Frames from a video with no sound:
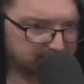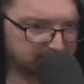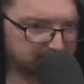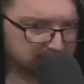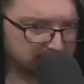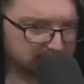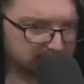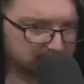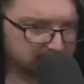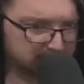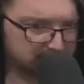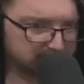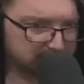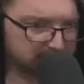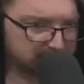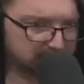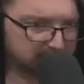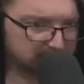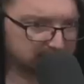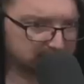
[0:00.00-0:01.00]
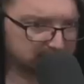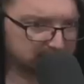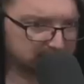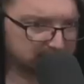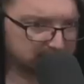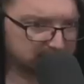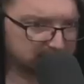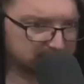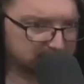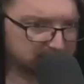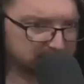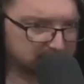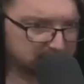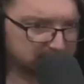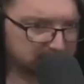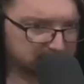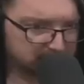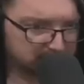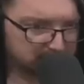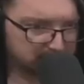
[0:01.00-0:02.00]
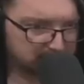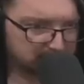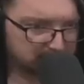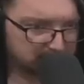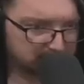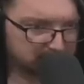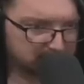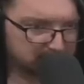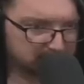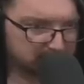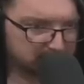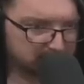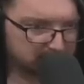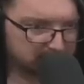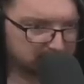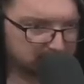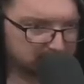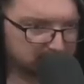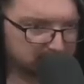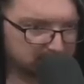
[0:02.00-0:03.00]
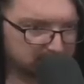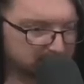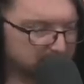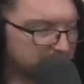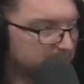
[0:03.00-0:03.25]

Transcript: No words are spoken by the person on screen.